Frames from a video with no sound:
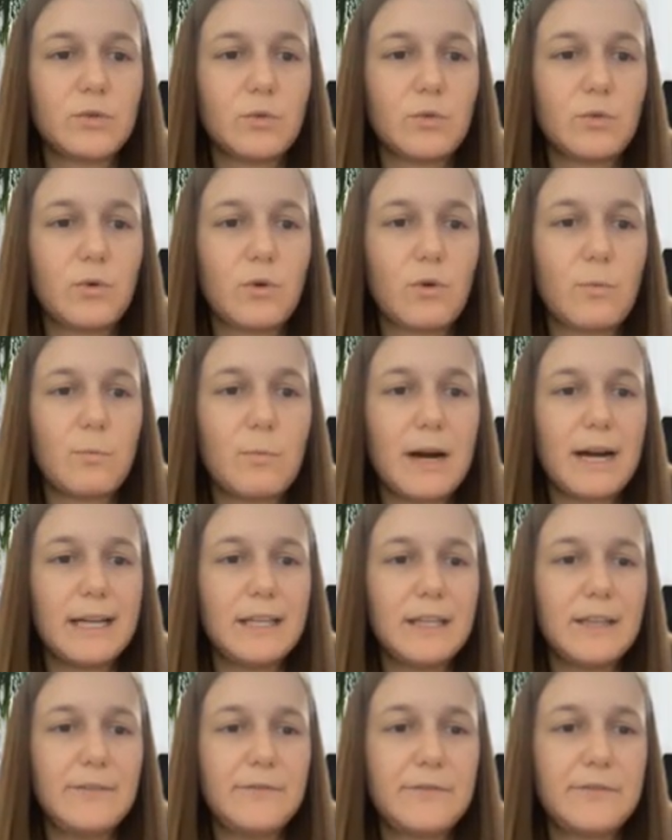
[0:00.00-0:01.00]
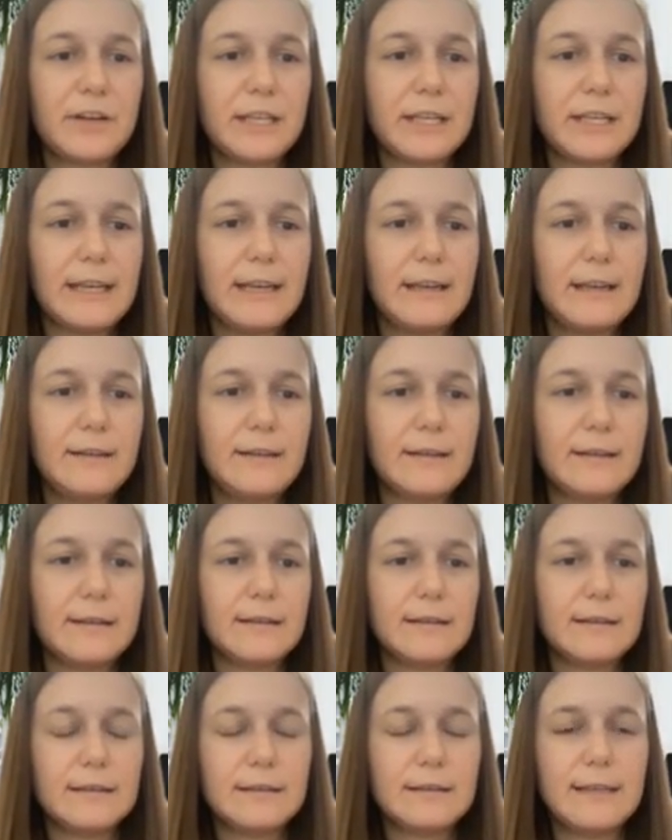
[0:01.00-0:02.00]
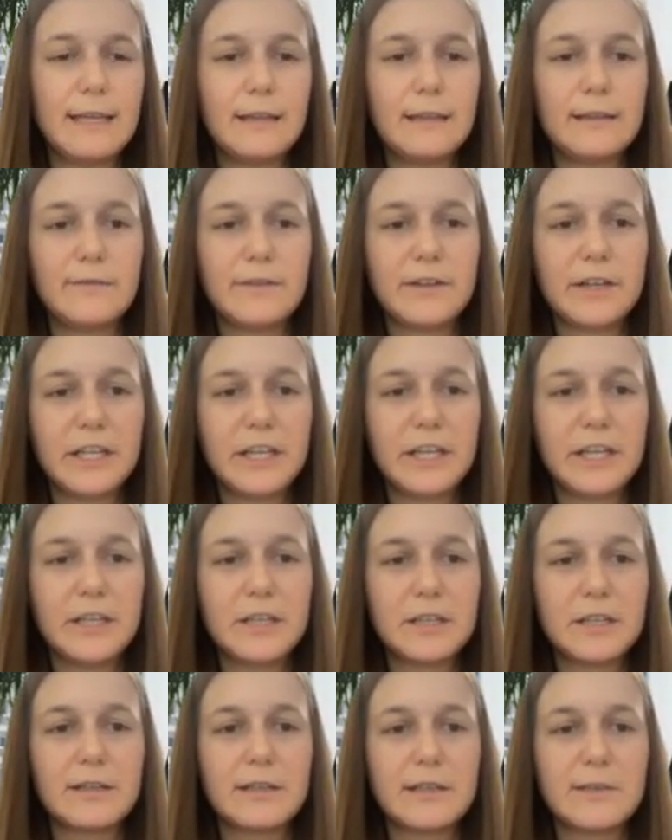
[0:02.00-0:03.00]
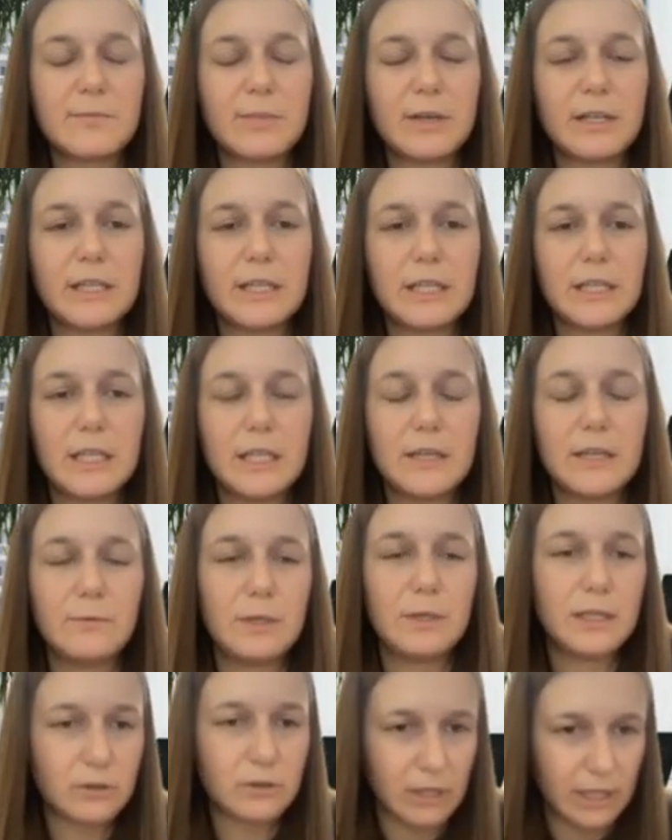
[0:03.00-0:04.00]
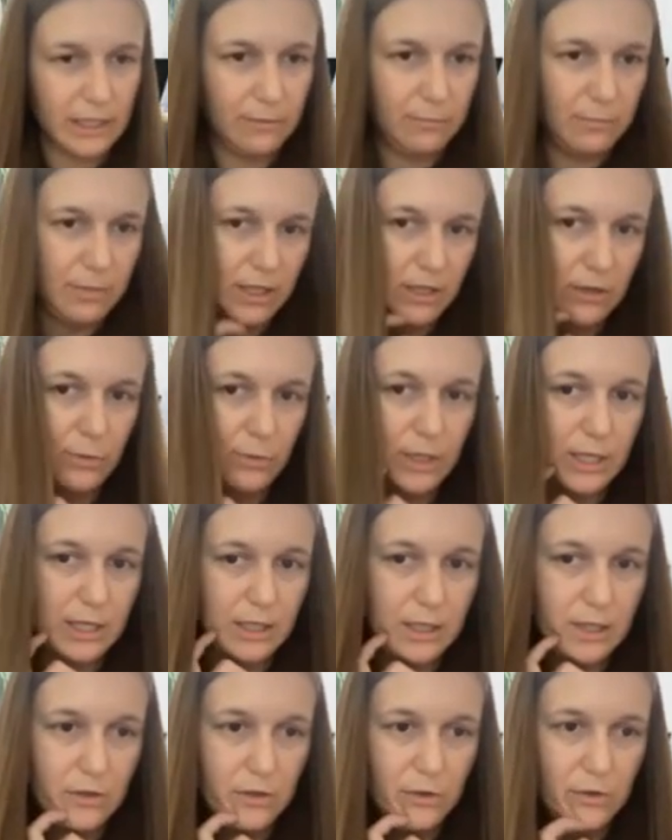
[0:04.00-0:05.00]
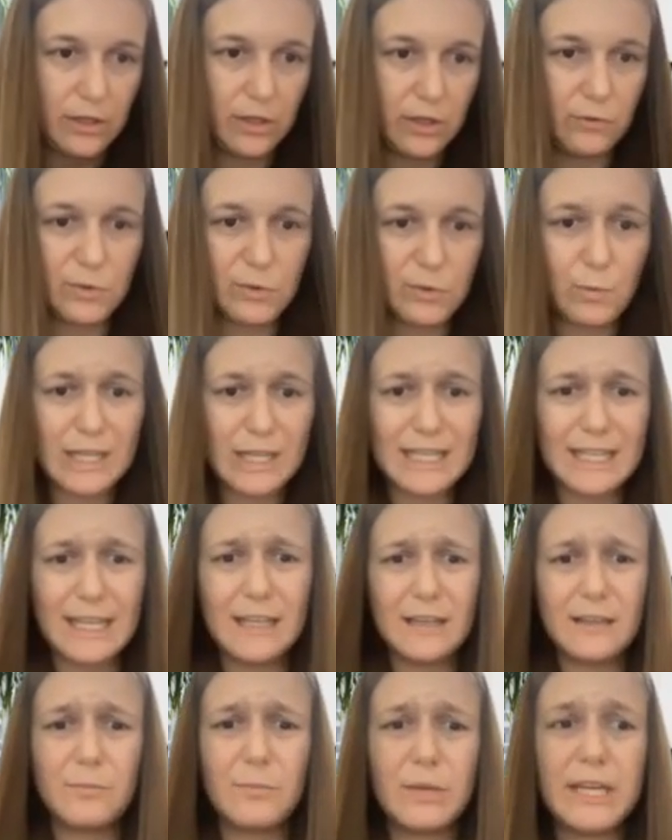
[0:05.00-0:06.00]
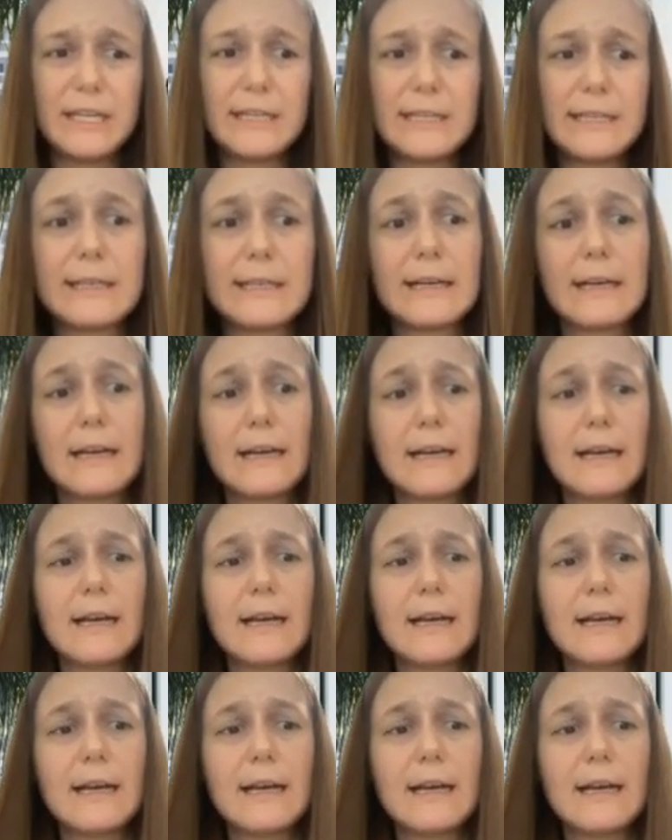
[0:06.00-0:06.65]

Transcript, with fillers: to combine different data data variations but with CrateDB you can you can use one database